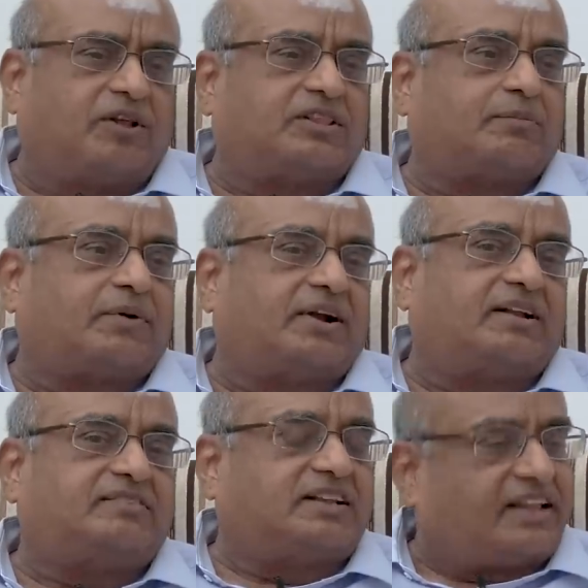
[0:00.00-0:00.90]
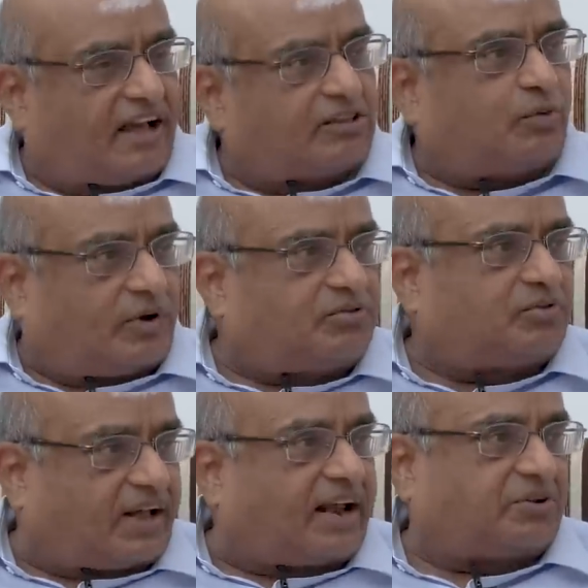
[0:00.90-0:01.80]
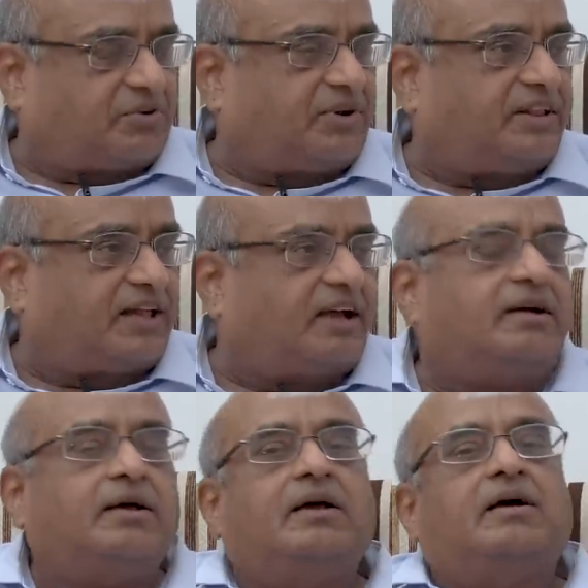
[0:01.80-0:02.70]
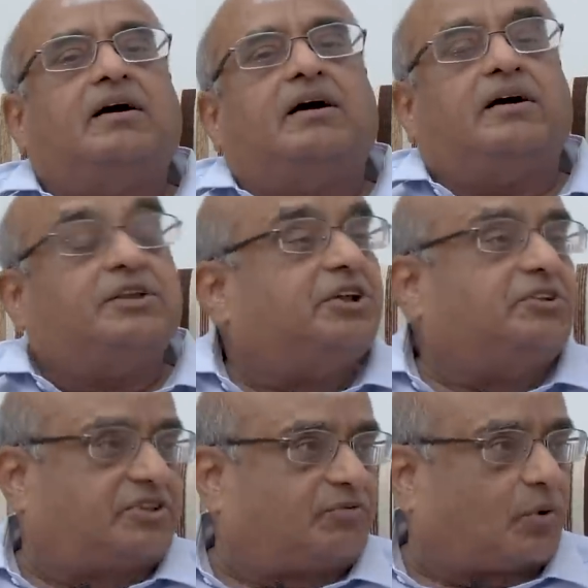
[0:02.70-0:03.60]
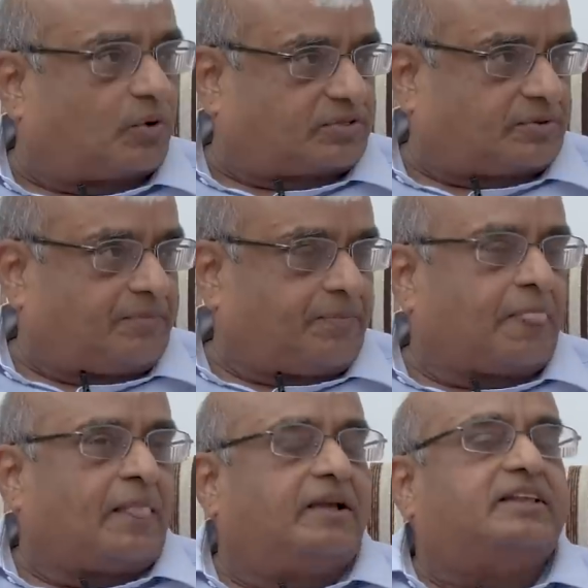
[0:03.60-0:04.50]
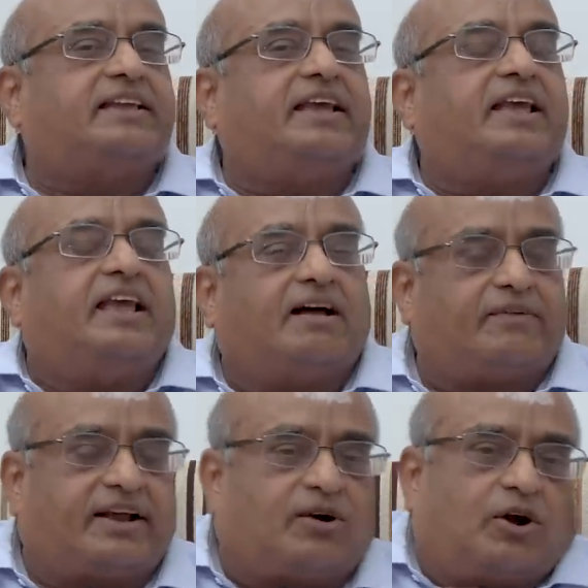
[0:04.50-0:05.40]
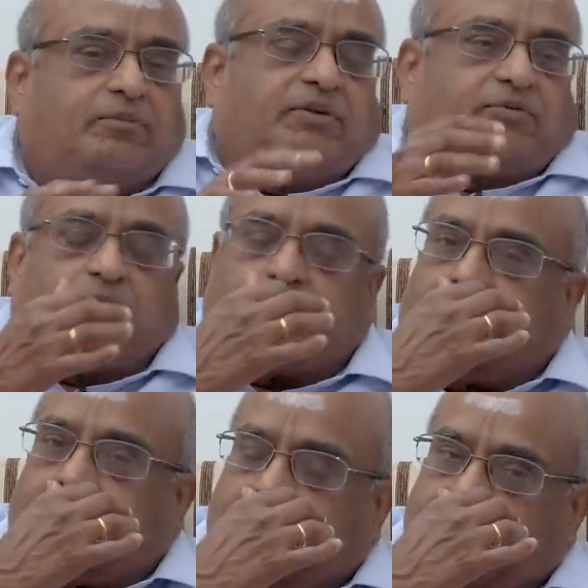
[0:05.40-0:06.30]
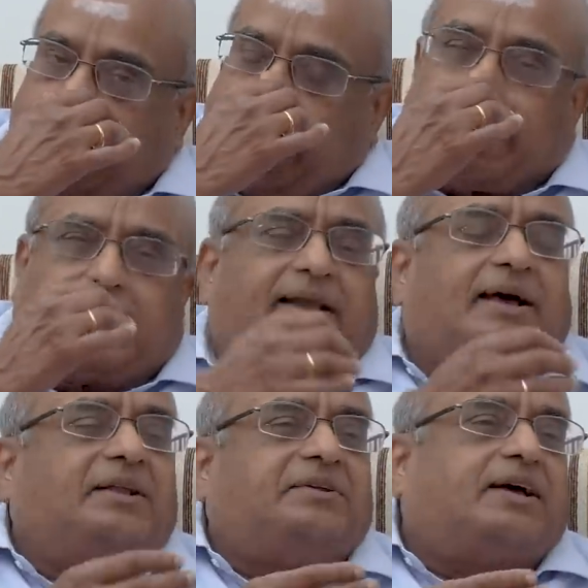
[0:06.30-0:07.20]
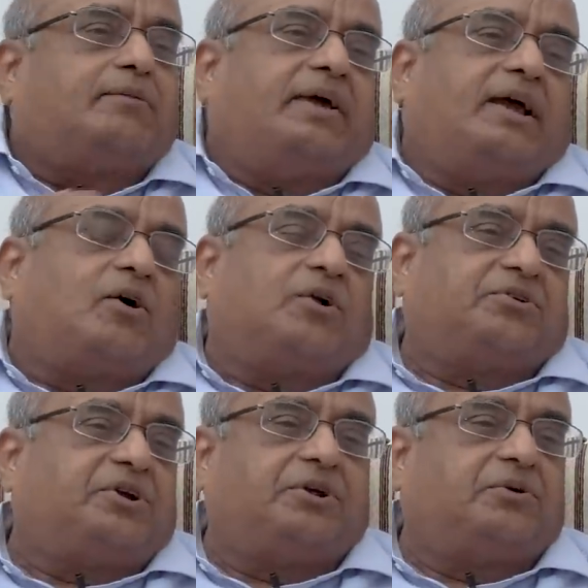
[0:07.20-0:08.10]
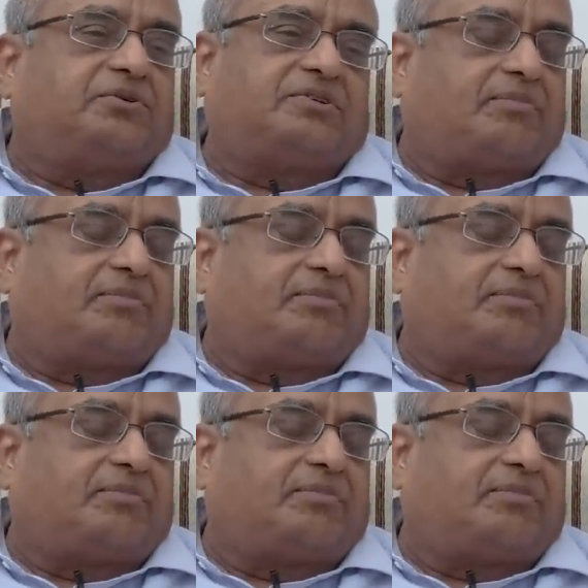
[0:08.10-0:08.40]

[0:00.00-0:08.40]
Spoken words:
entrepreneurs, and they are the ones who are actually the engines of growth. You see, in our economy, if you take, agriculture may constitute